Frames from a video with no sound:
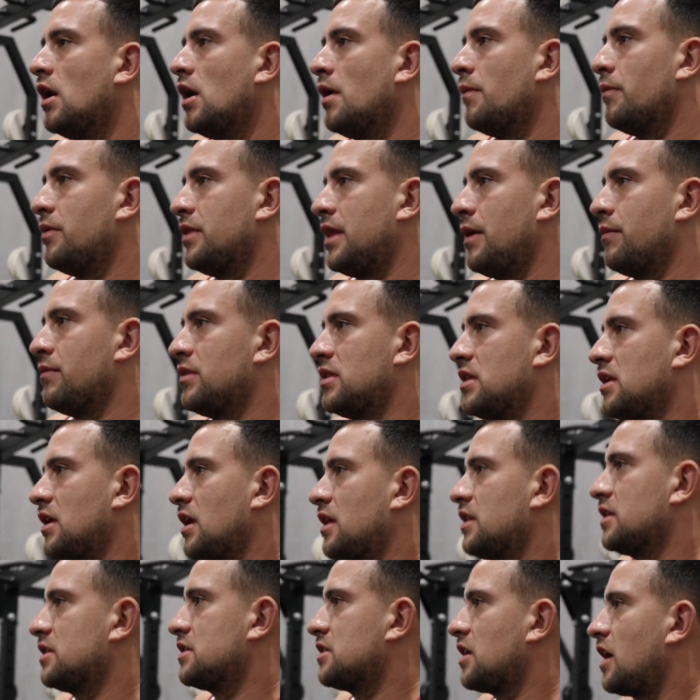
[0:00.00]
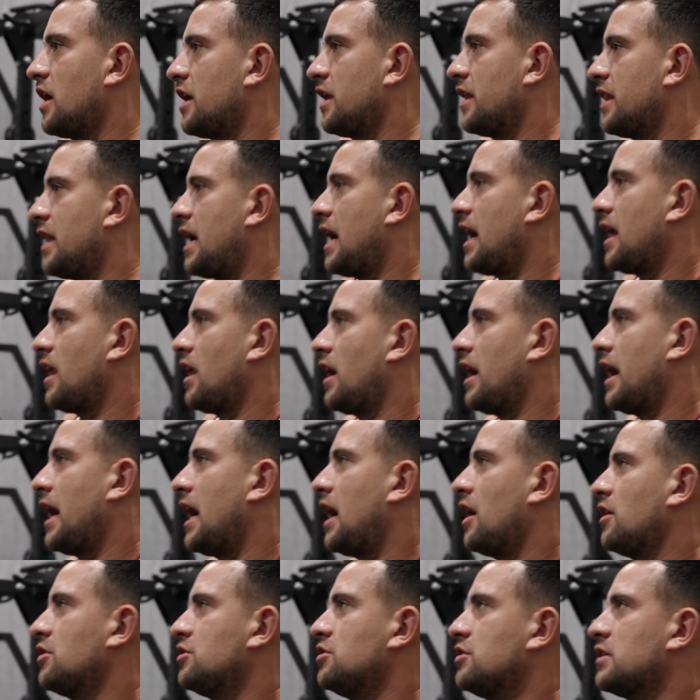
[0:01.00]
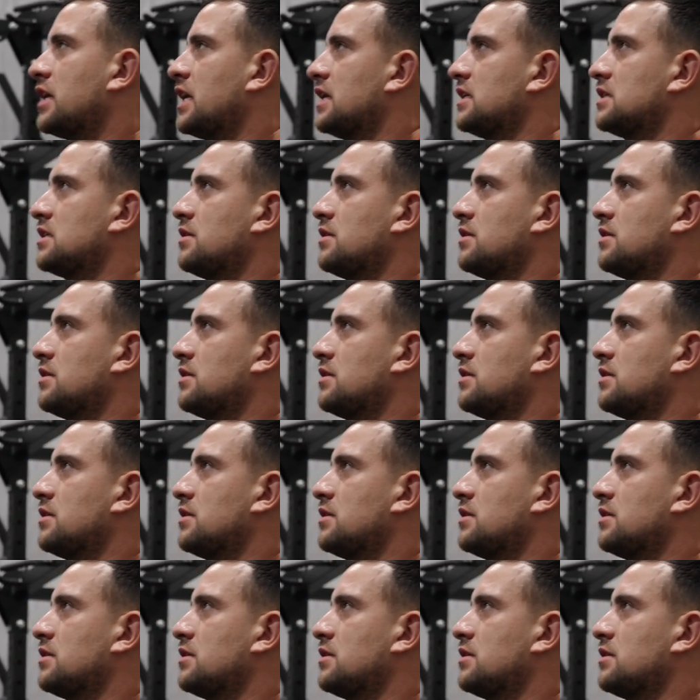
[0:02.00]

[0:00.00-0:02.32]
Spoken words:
But then with the other side of that, like, how do you get